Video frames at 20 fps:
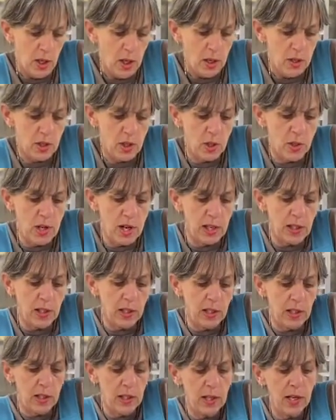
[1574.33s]
So now you
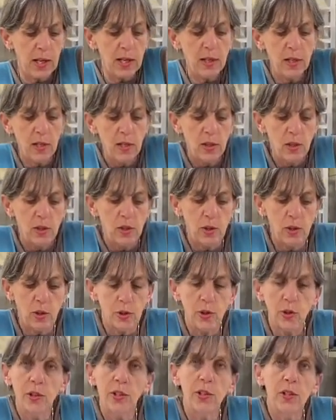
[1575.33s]
can get your
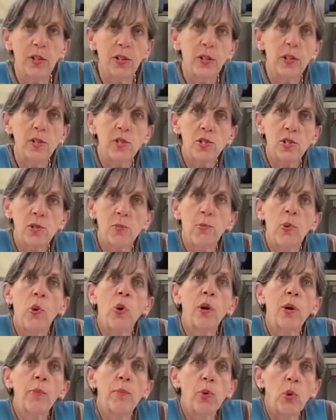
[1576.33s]
little
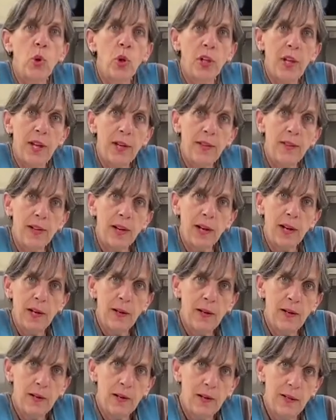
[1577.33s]
support bowl out of there.
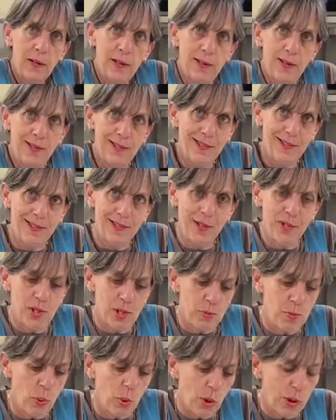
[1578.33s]
Your
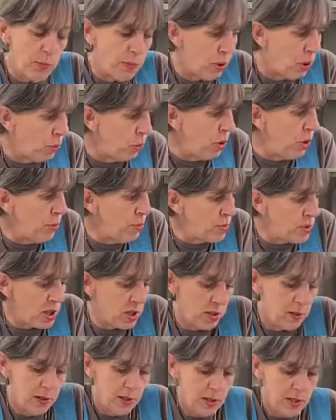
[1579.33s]
support bowl. Whoops.
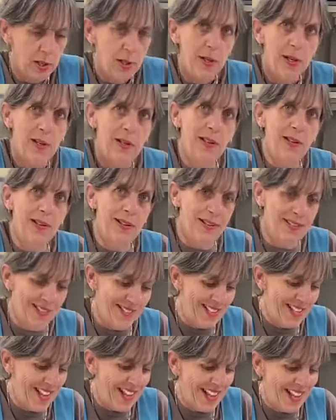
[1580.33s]

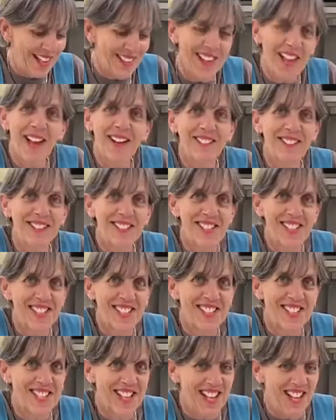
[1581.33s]
That was
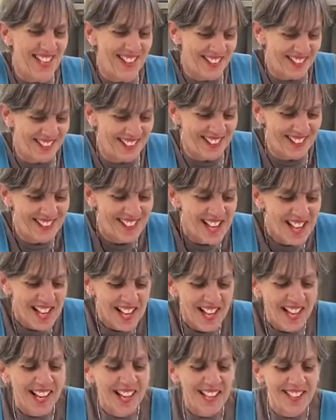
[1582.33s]
exciting.
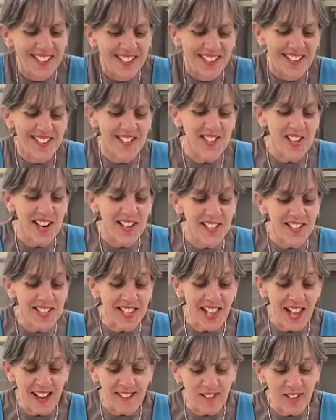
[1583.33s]
Shannon's
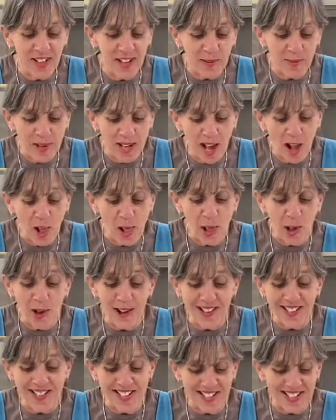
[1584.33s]
laughing at me a
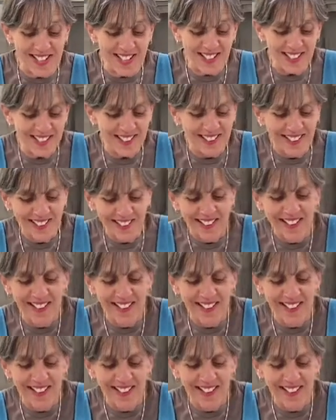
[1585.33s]
lot tonight.